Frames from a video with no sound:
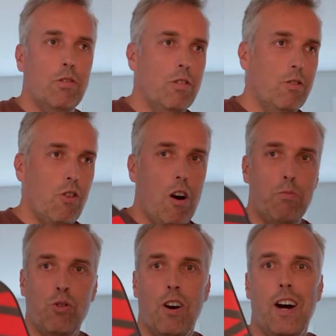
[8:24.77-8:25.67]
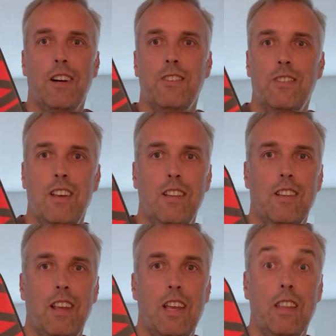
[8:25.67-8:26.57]
drop shots,
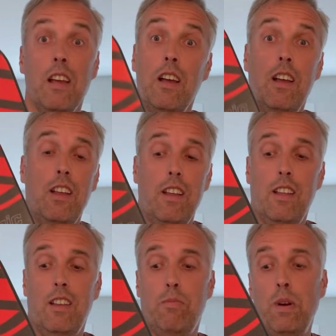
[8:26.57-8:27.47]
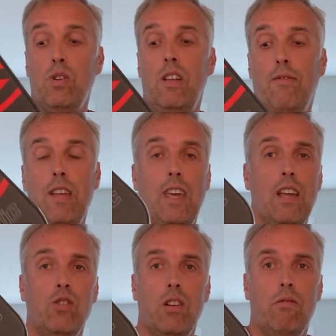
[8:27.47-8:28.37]
and especially if they can
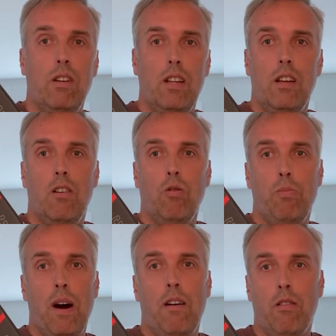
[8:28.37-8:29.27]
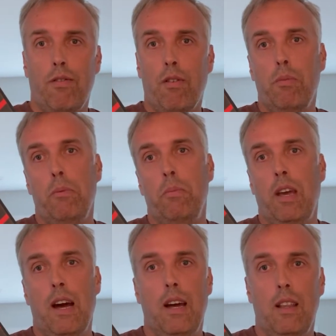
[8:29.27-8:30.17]
generate their own power from
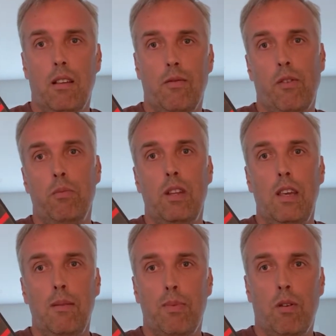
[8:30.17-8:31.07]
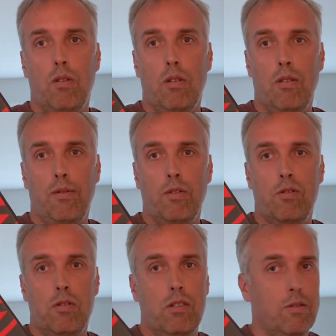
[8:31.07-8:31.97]
from deep or for
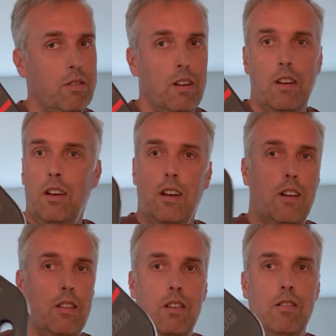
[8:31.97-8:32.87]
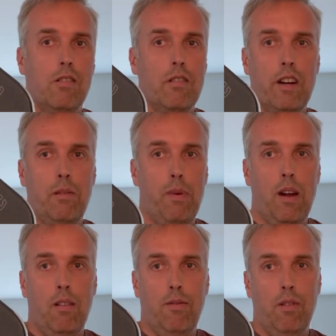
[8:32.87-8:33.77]
serves. This is the right
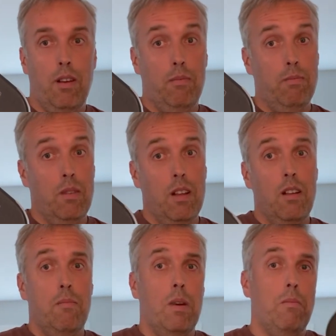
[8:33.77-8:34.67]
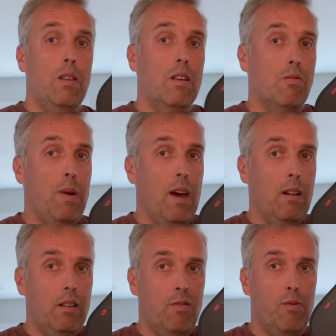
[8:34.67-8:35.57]
paddle for them. Maybe this
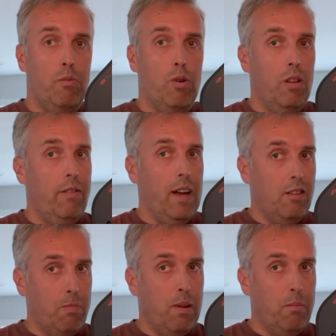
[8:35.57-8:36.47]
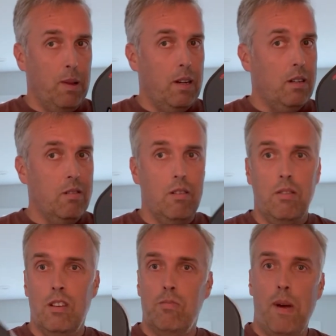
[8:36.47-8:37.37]
paddle is for more advanced players.
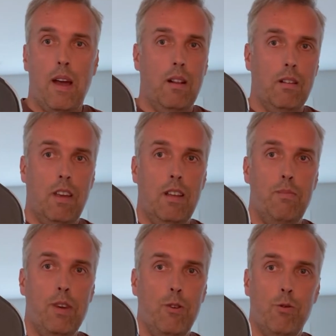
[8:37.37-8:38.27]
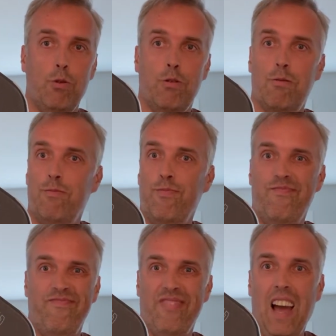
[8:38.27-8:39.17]
This paddle can be used,
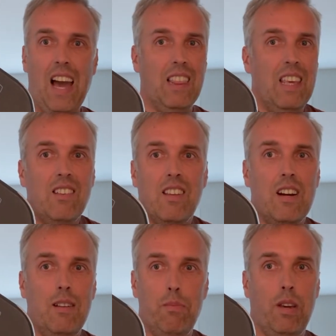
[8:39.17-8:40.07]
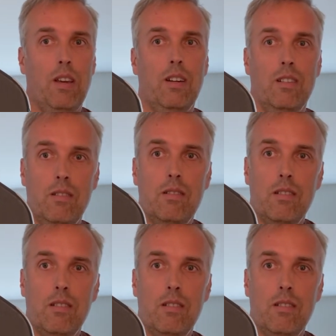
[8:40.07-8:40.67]
I think, starting beginners